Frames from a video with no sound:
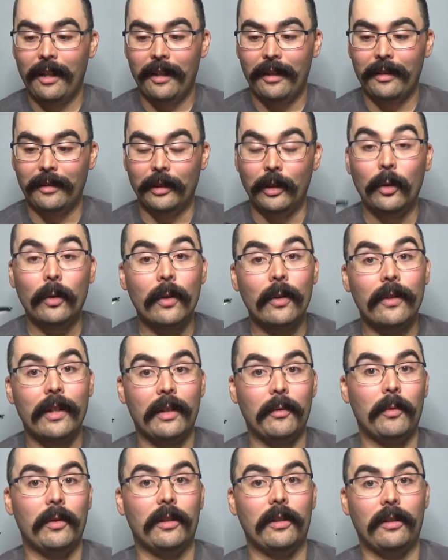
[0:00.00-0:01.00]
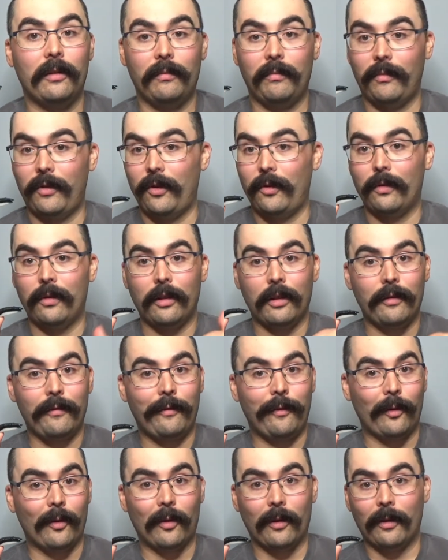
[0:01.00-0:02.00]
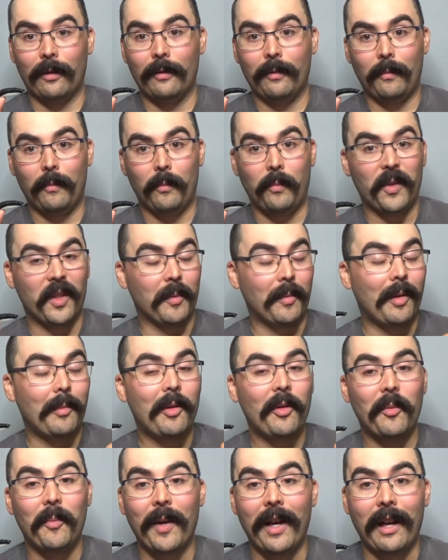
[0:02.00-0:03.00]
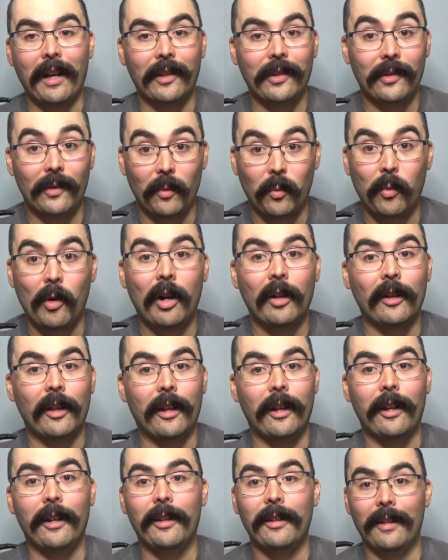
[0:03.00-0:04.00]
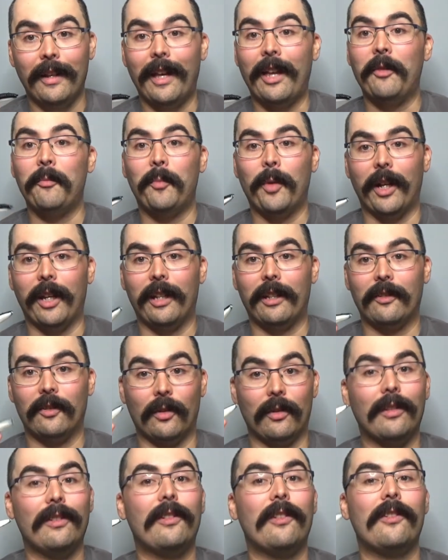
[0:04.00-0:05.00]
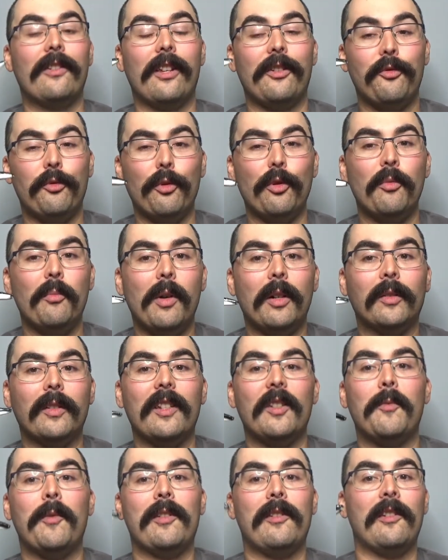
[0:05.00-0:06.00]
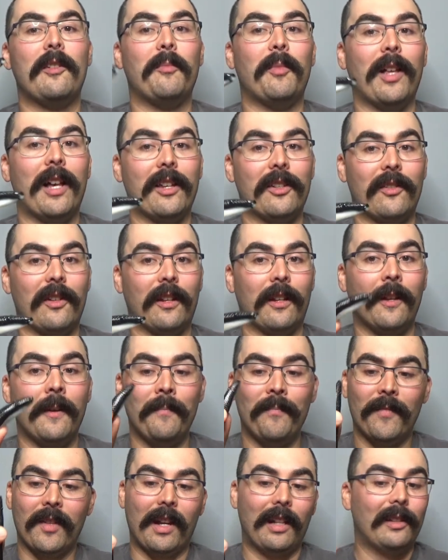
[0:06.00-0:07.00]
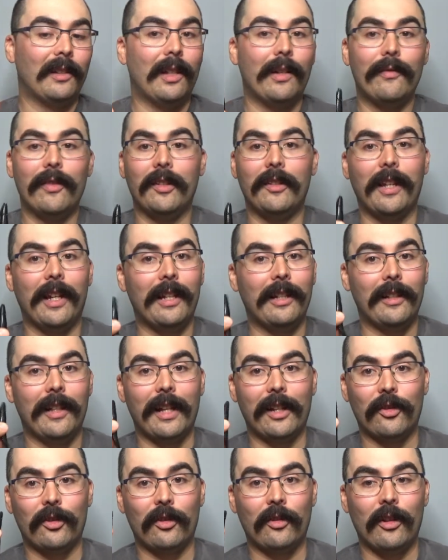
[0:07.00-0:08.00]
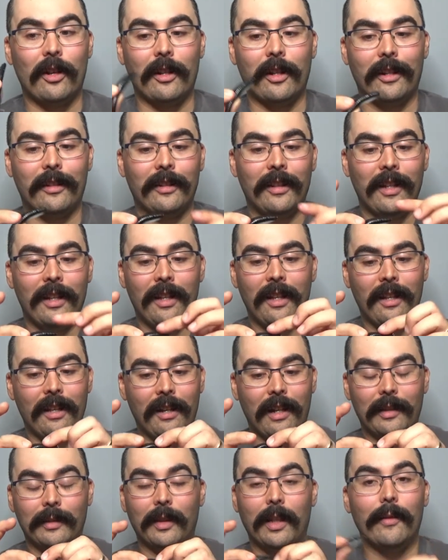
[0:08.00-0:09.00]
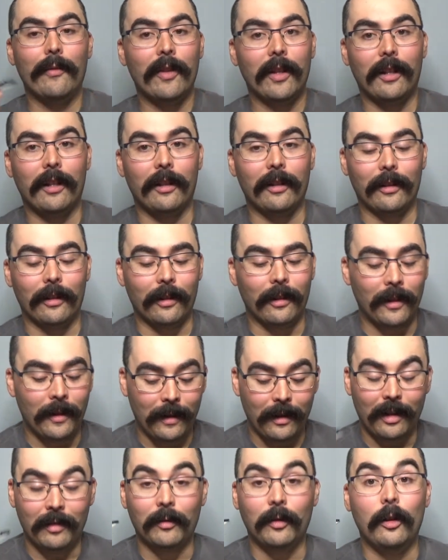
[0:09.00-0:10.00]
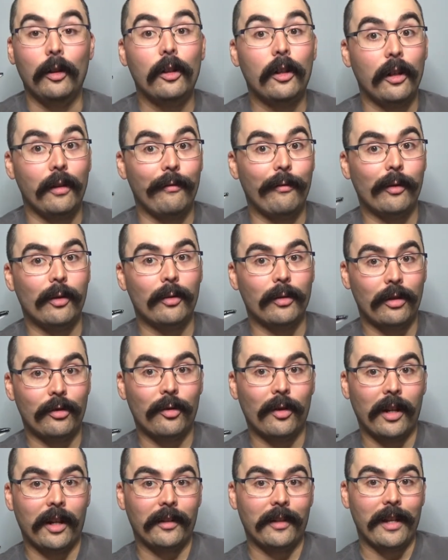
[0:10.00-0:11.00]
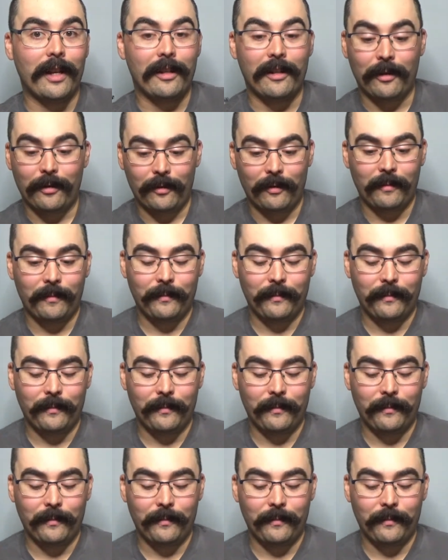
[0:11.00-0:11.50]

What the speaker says: lure that will do good for smallmouth bass, walleye, and pike. So this is a true multi-species plastic. I love the tail action on it. I love the color. Looking forward to trying that out.